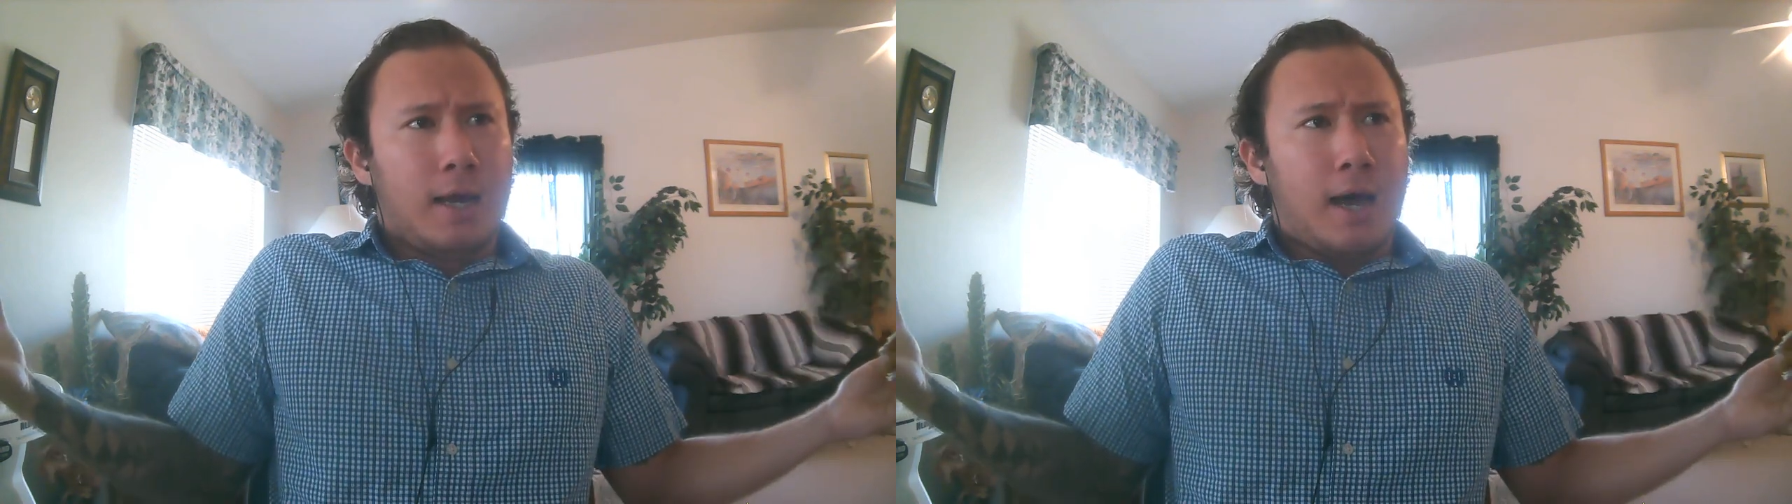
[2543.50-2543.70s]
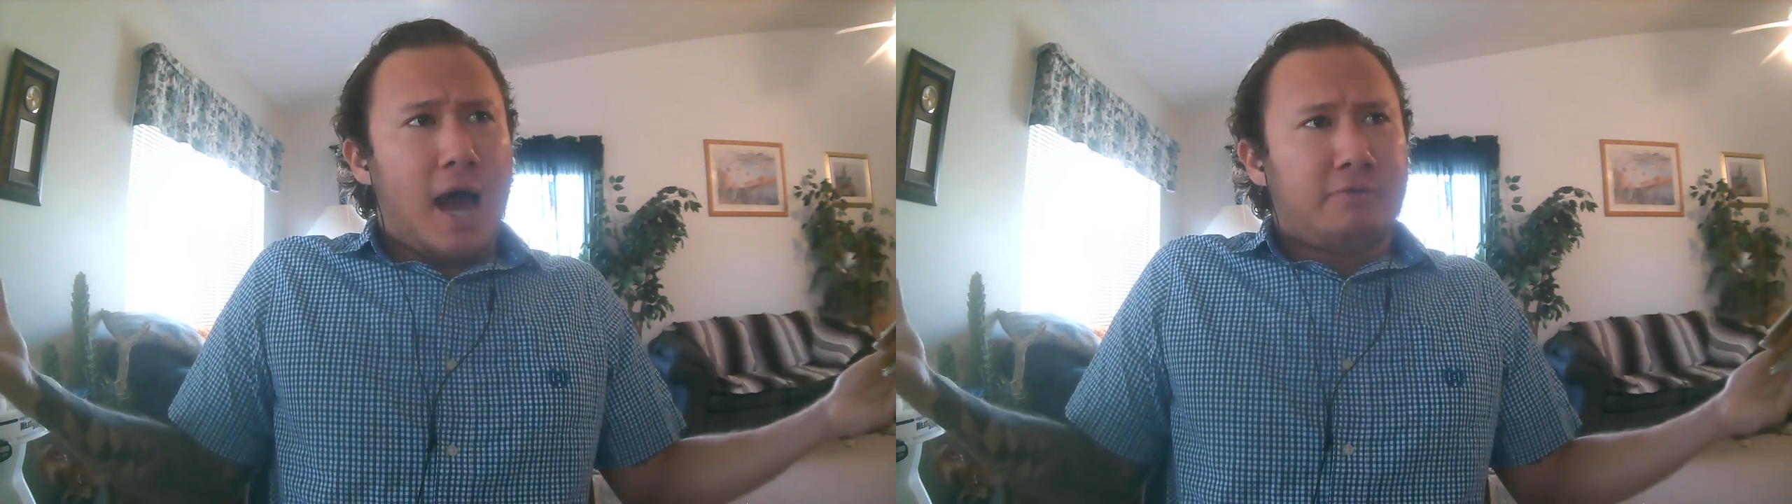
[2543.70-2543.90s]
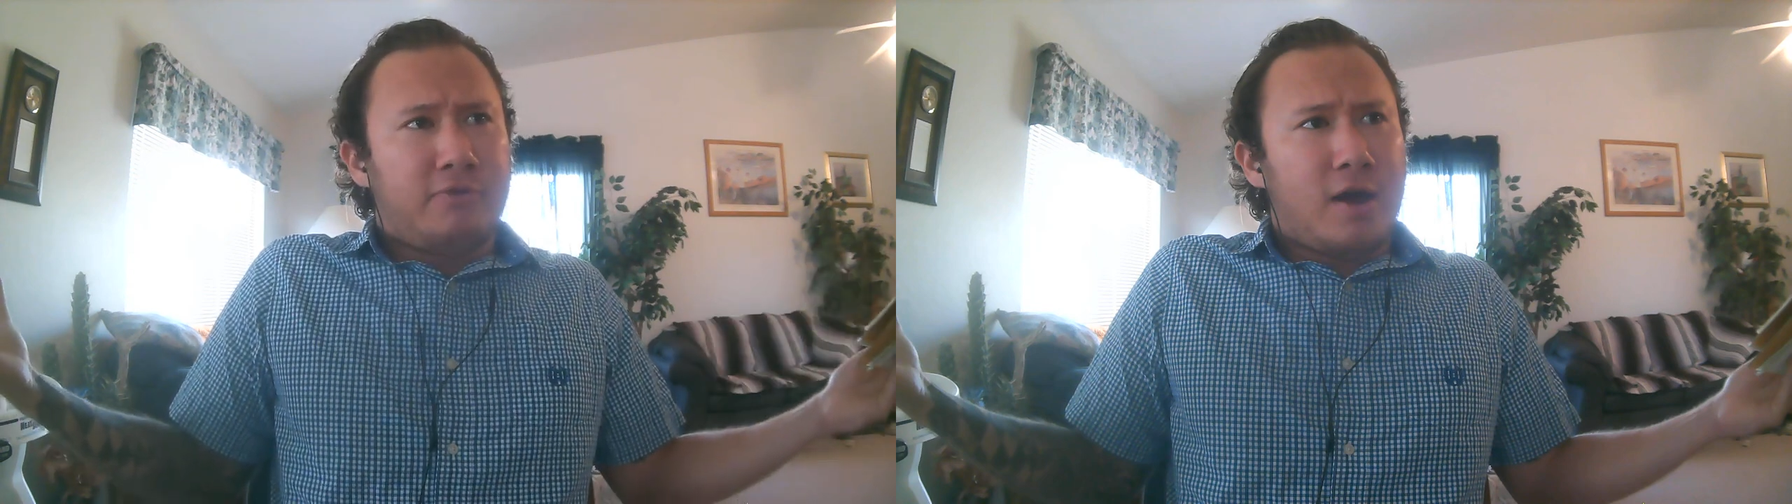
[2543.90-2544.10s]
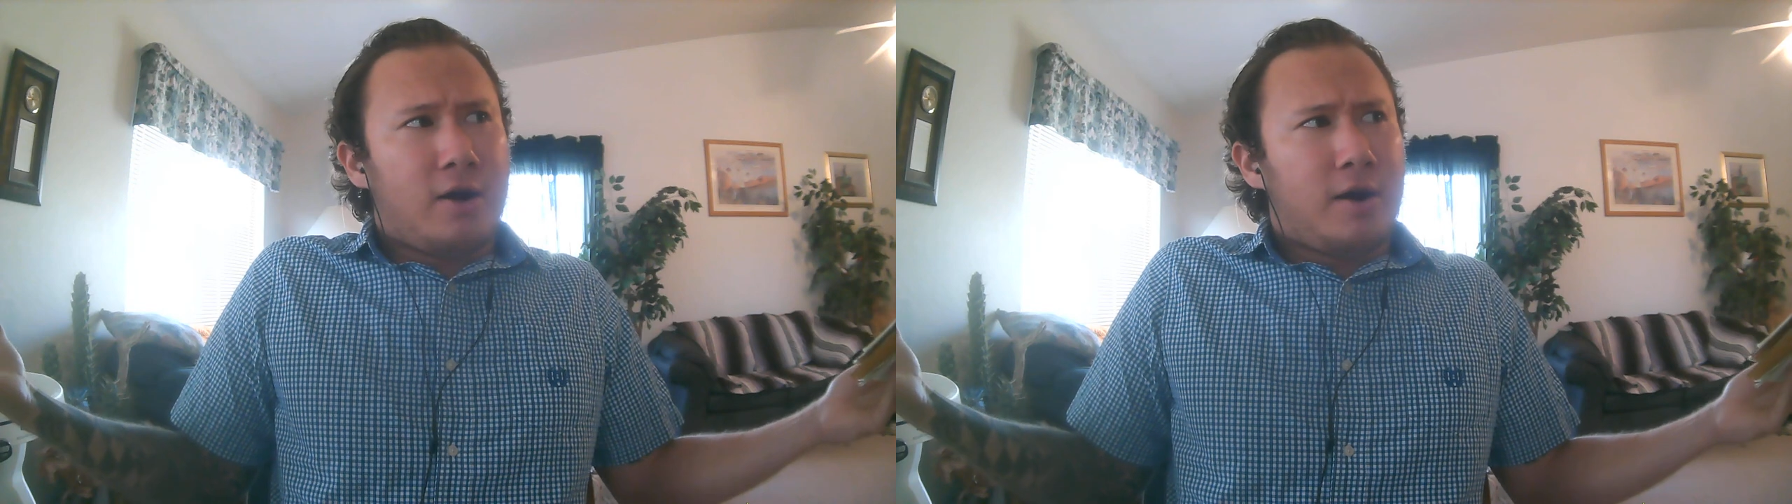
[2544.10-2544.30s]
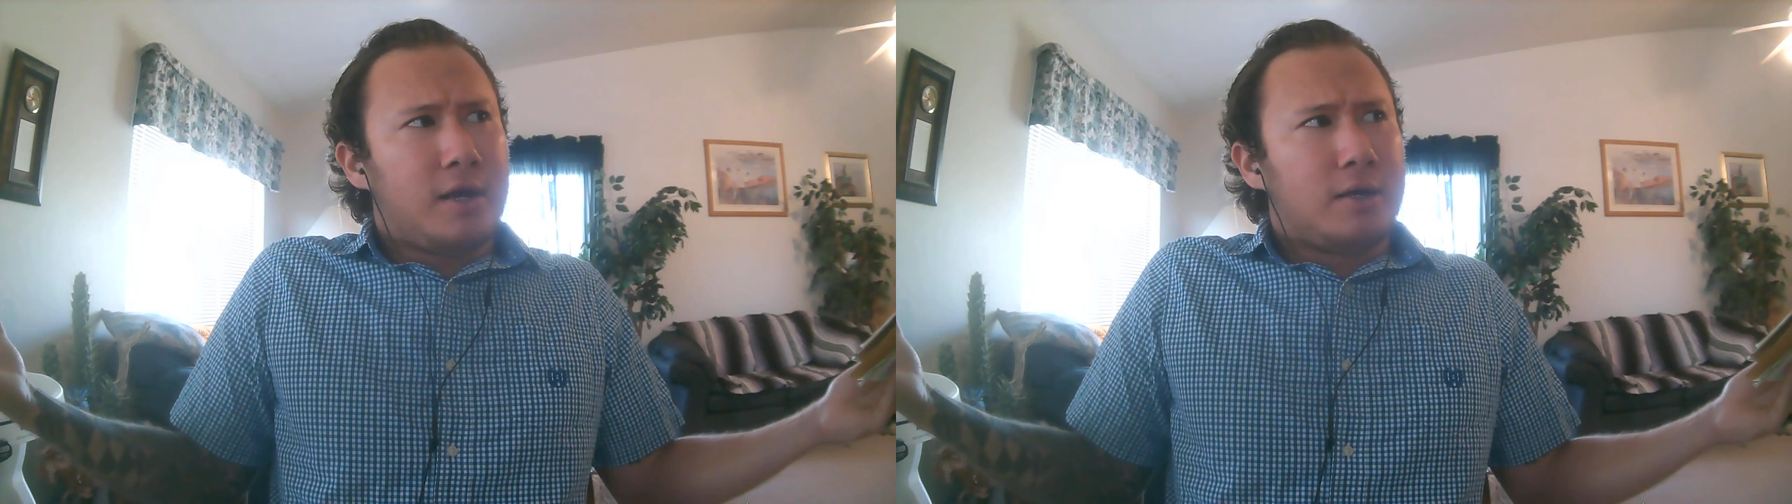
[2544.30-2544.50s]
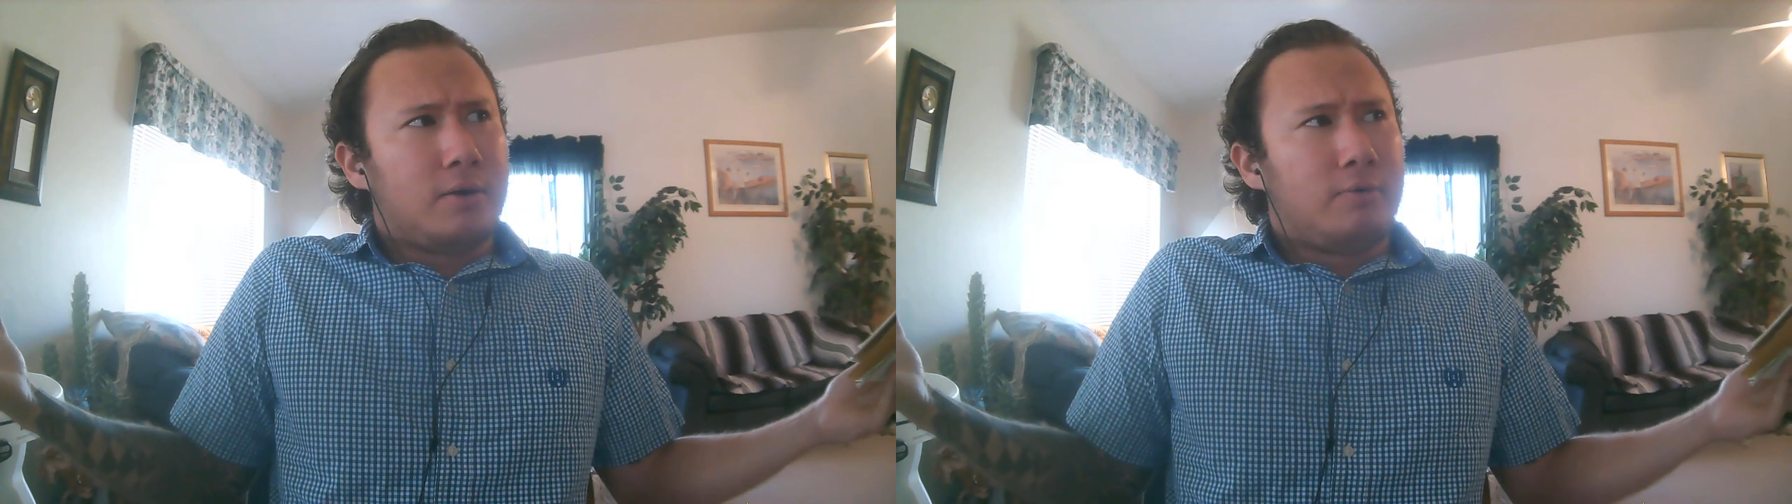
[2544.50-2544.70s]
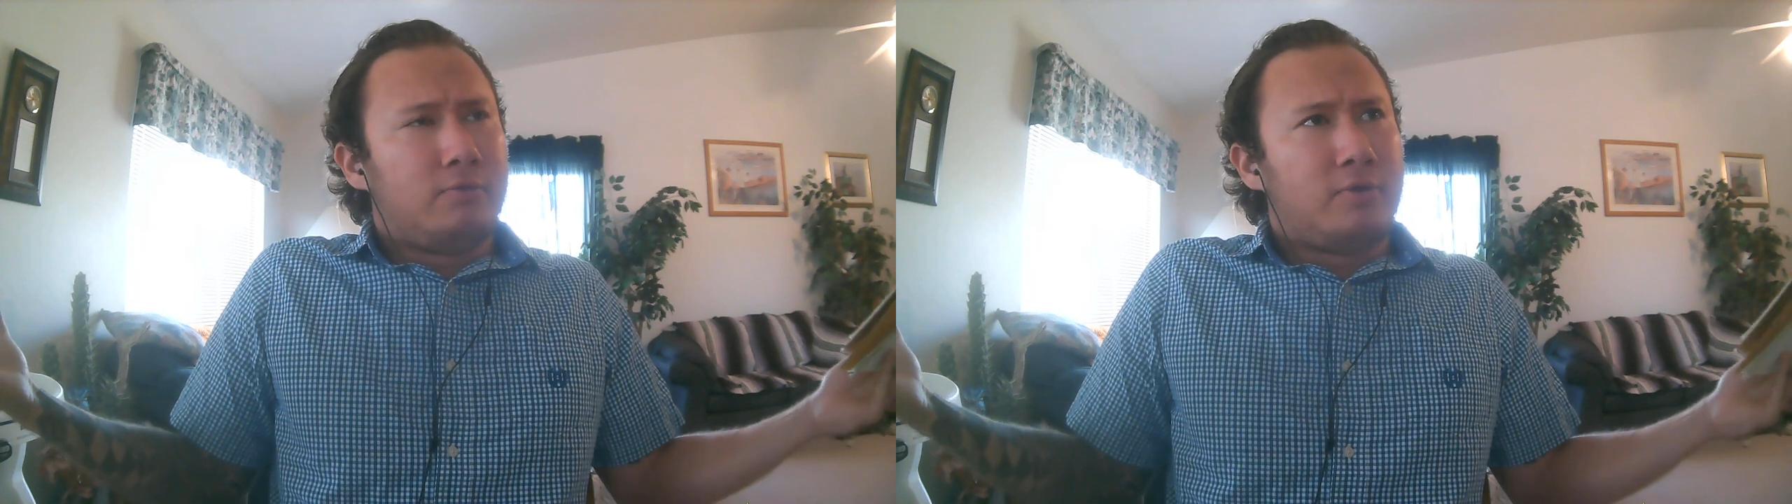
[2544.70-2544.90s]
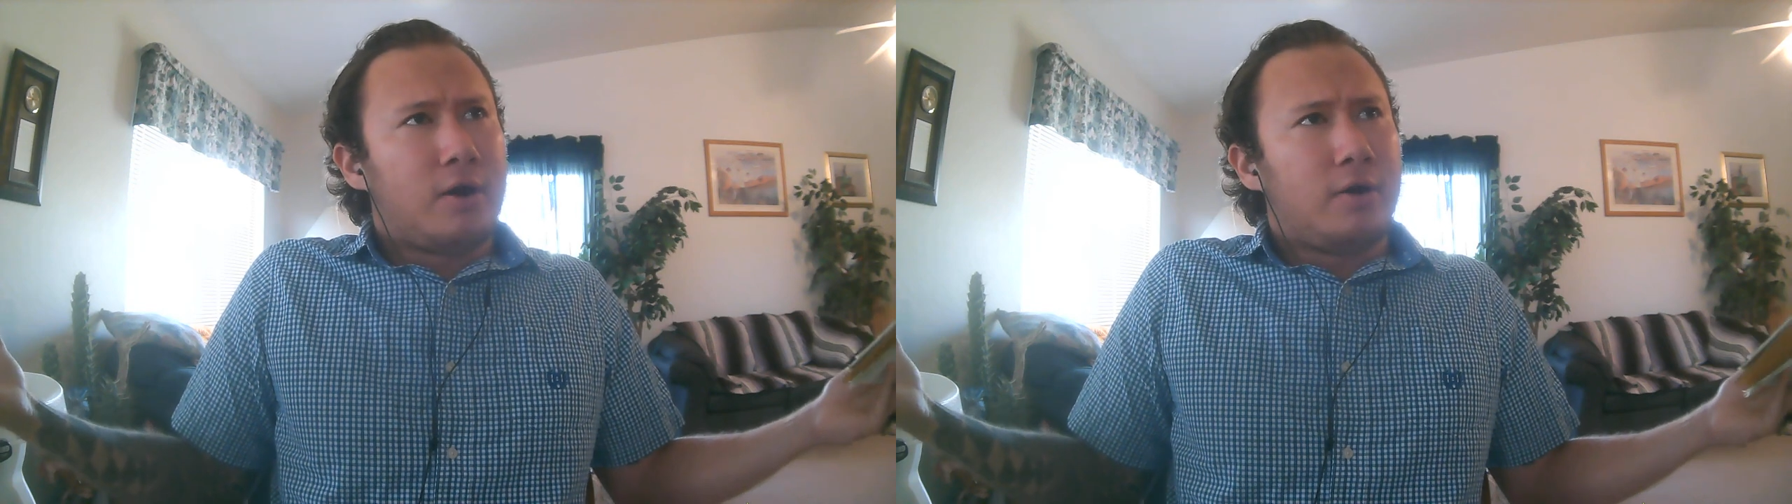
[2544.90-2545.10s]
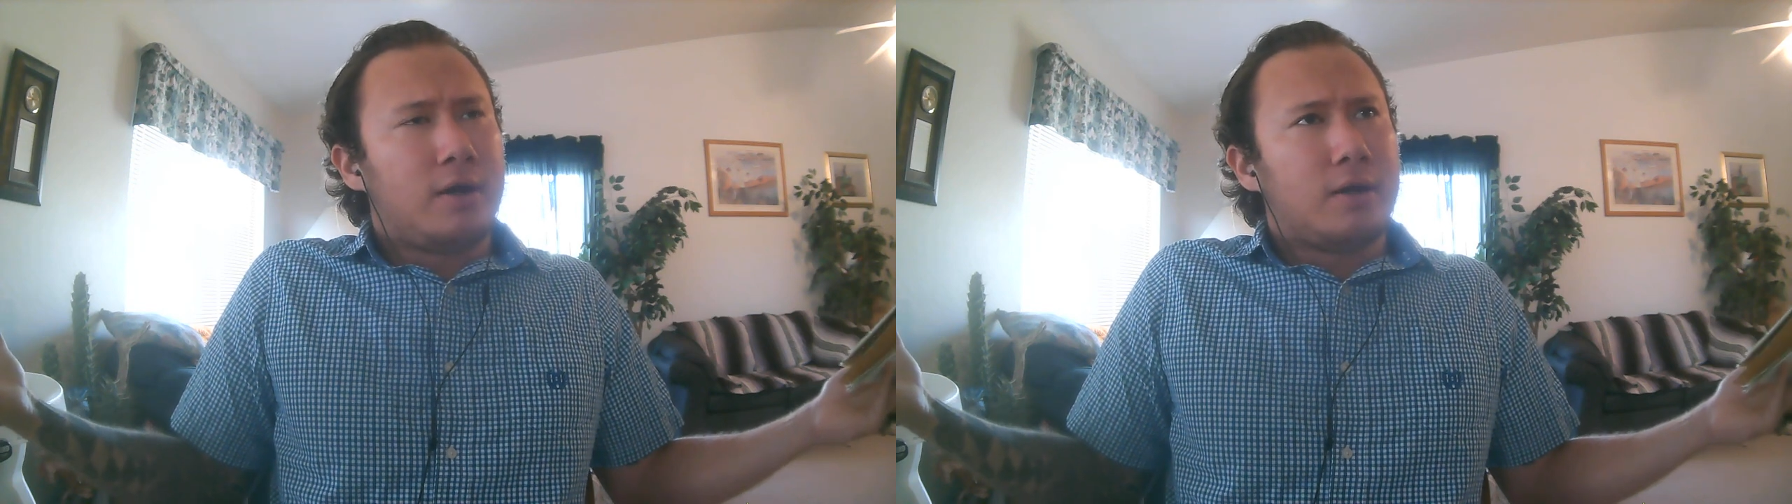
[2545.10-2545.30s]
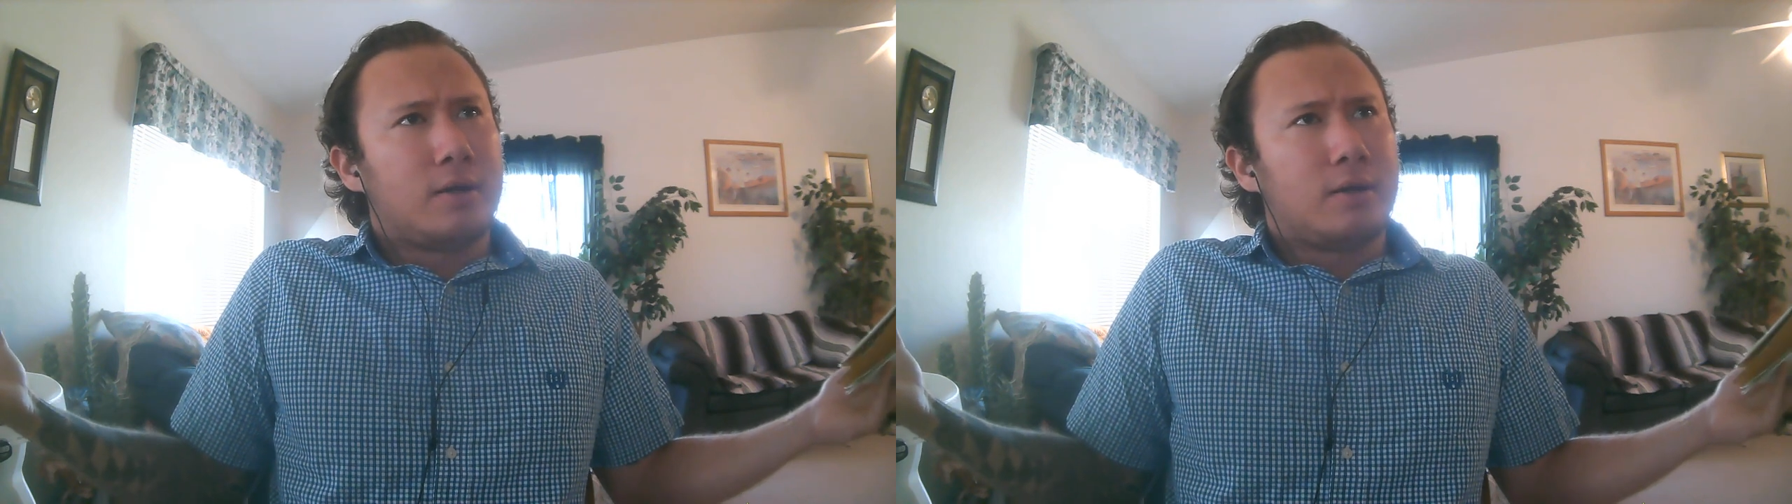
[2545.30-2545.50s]
I very,
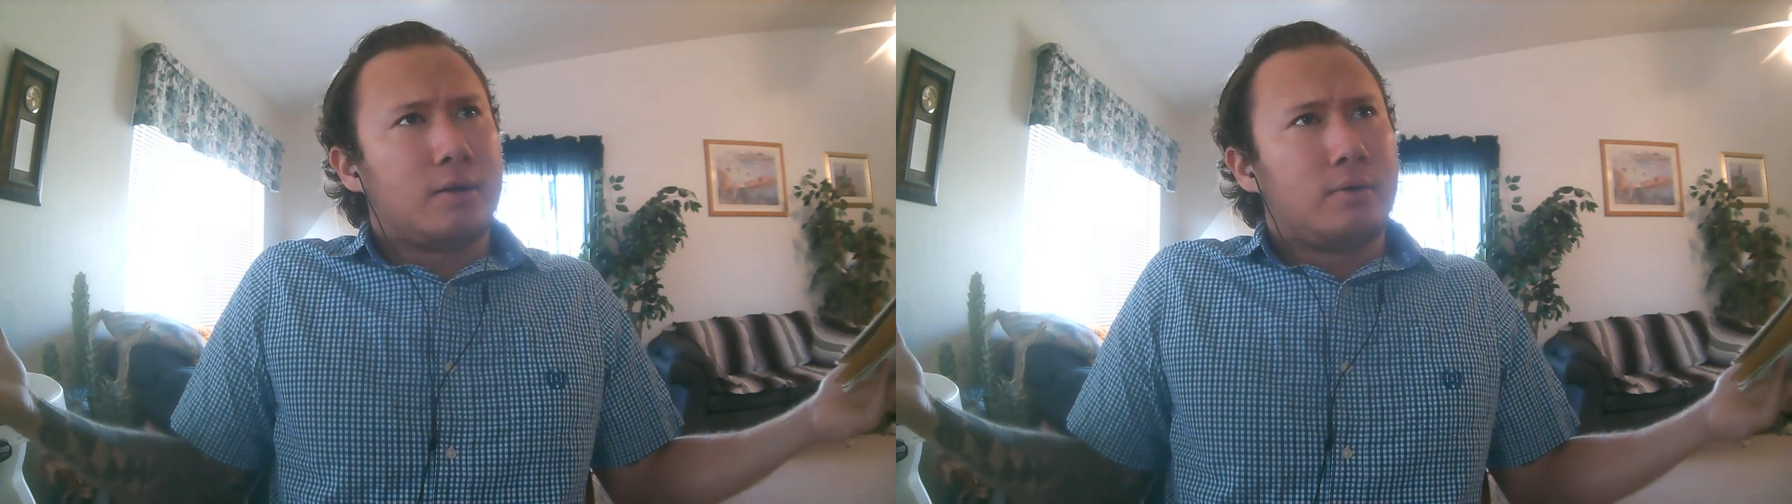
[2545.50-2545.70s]
very,